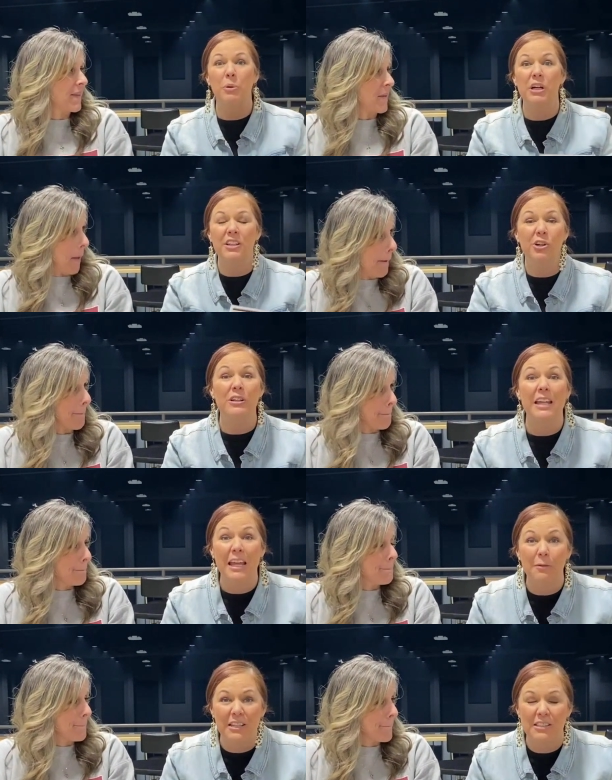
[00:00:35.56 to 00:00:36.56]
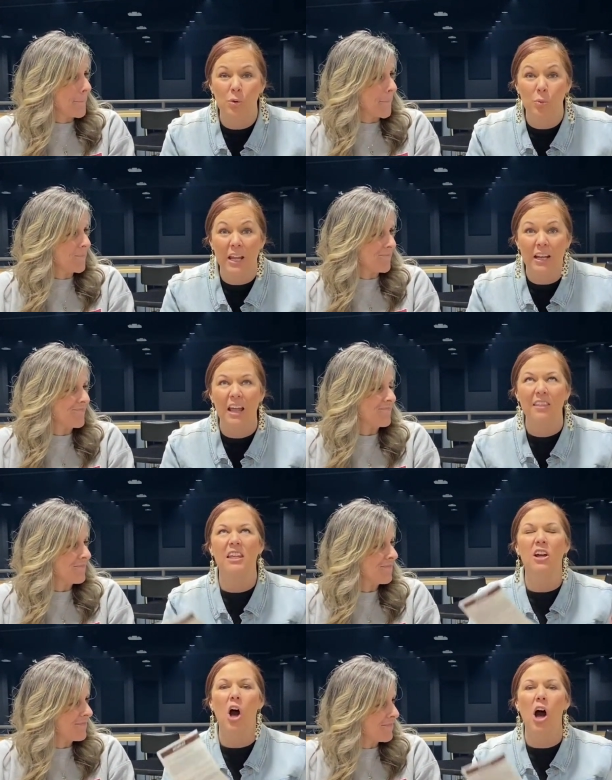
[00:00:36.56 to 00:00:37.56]
Speaker 1: put your name in to win the
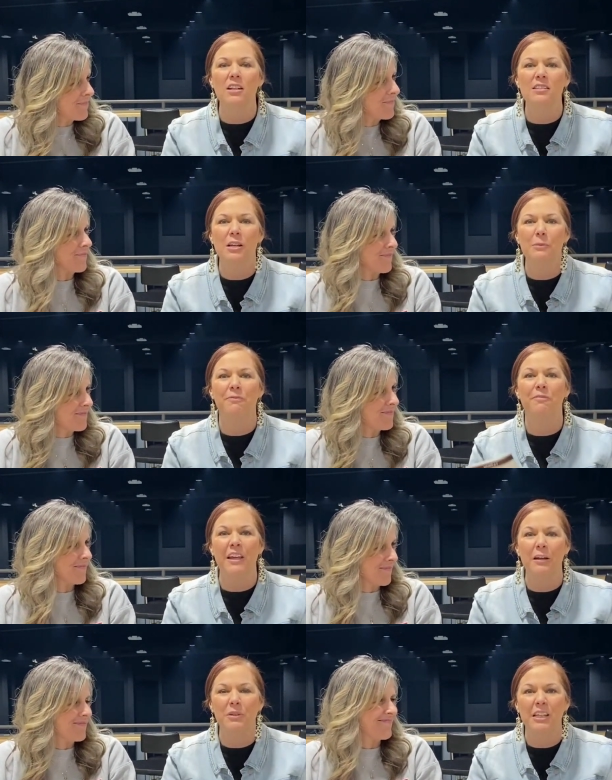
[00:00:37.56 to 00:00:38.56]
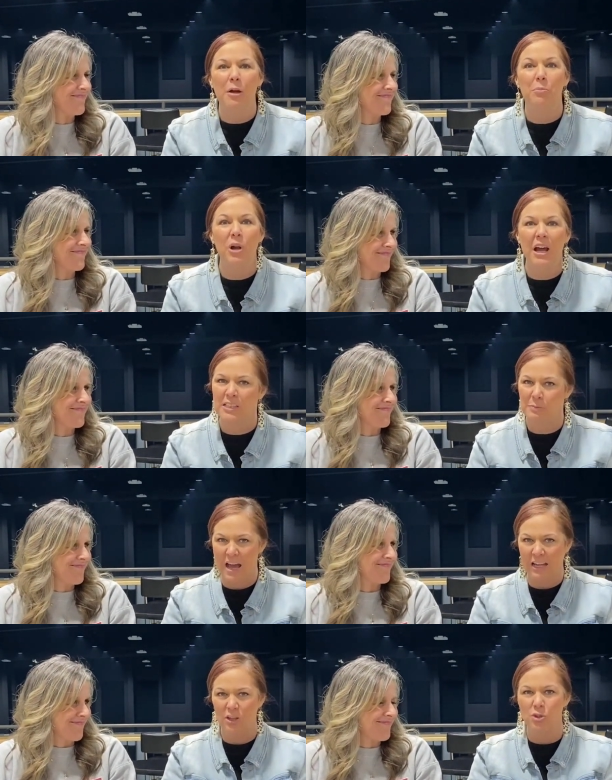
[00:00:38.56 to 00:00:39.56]
awesome family prize
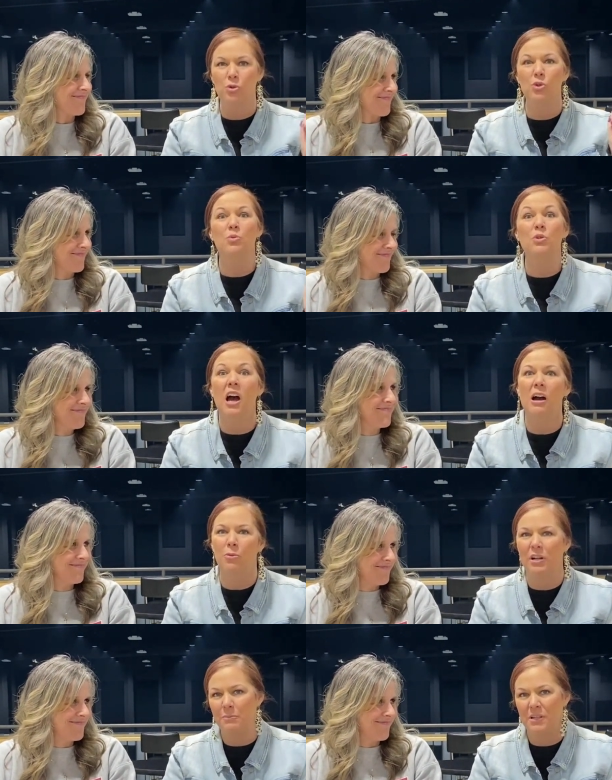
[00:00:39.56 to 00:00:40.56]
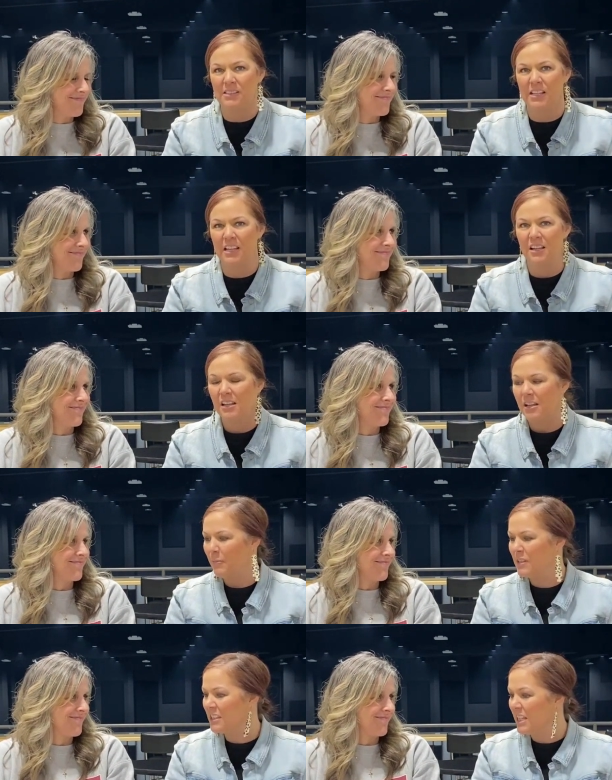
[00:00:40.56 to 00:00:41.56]
packet. You do not want to miss it. Miss
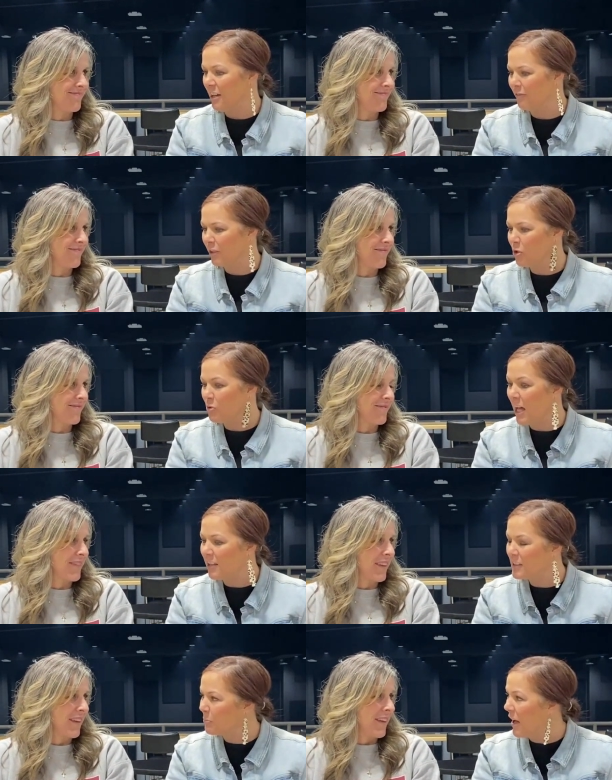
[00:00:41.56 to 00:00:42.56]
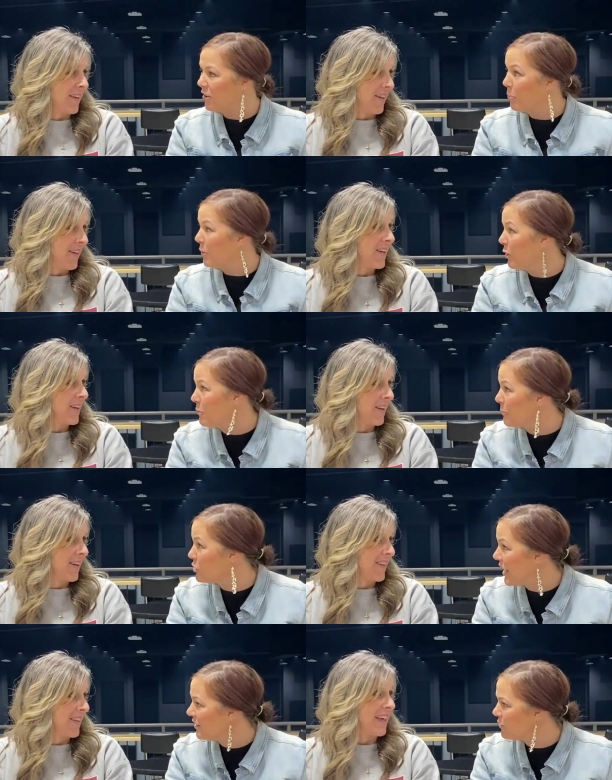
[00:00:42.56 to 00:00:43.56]
Speaker 2: Tiff, can you tell us about our Build 'em Up
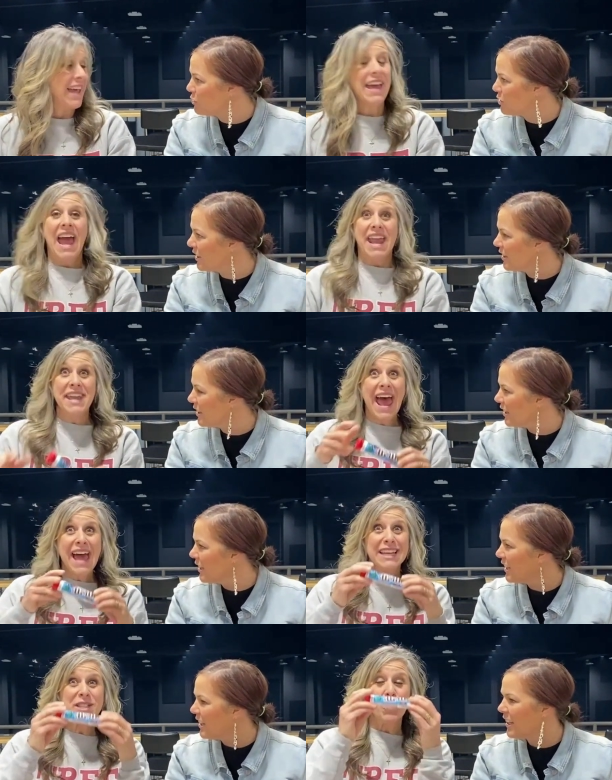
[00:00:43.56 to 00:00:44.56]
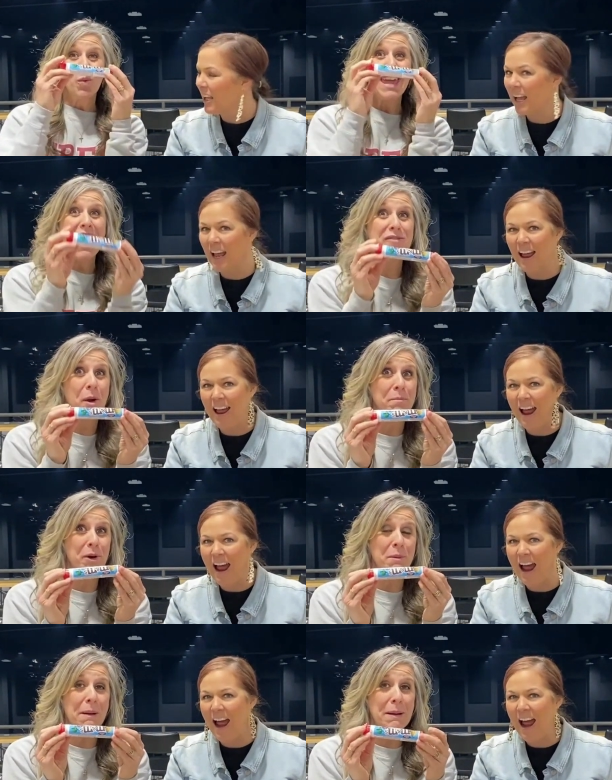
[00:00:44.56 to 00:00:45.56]
Challenge? Next, we have our Build 'em
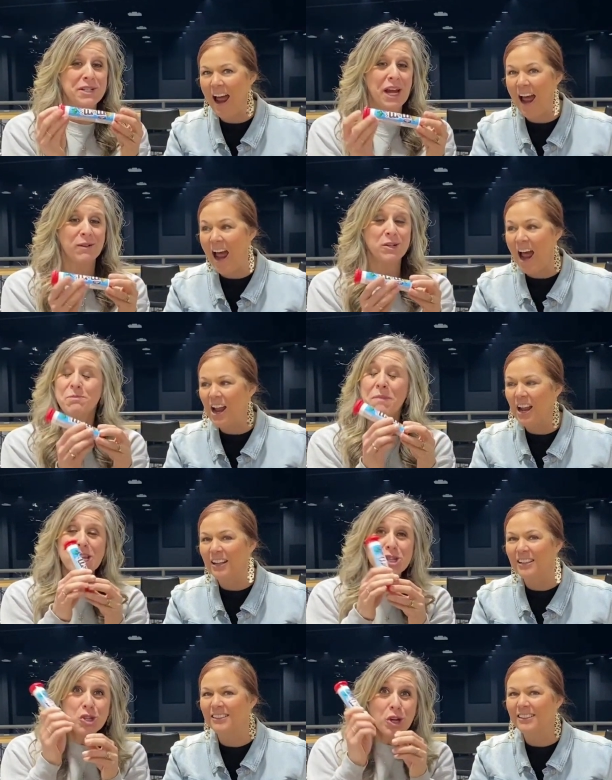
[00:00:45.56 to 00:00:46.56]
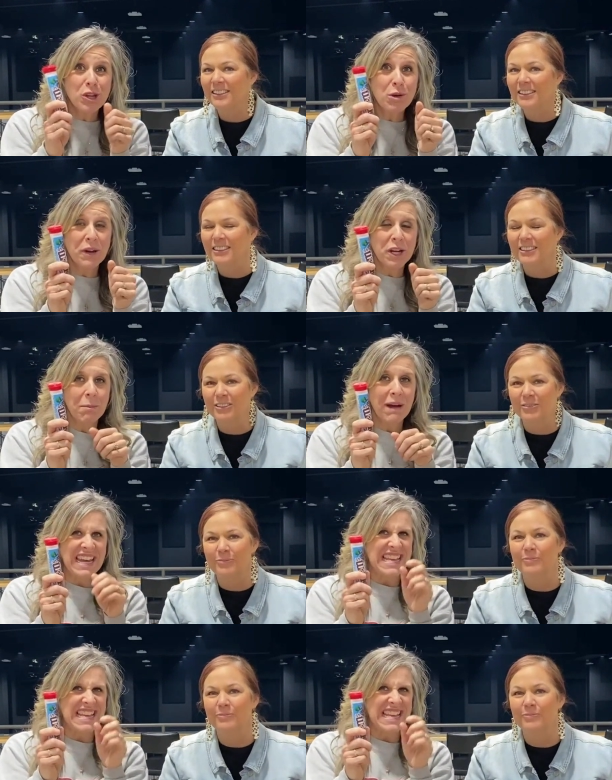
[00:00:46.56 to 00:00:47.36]
Up Challenge. Make sure you bring your money.